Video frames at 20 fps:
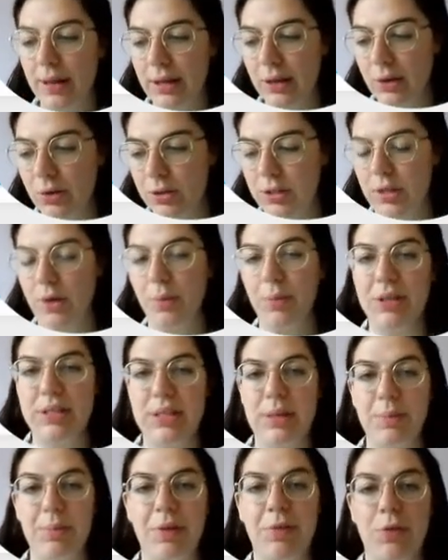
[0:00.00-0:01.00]
the user, but
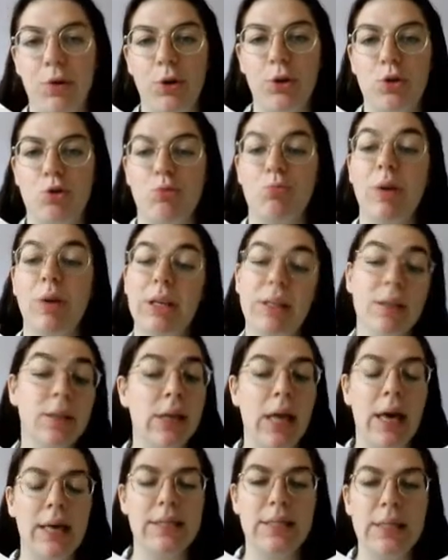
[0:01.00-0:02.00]
simply for you to
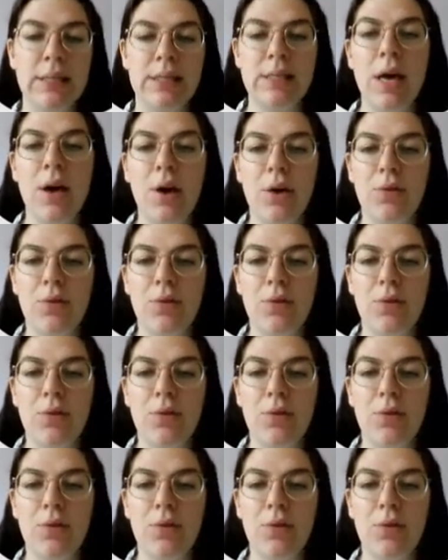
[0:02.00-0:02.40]
recognize it.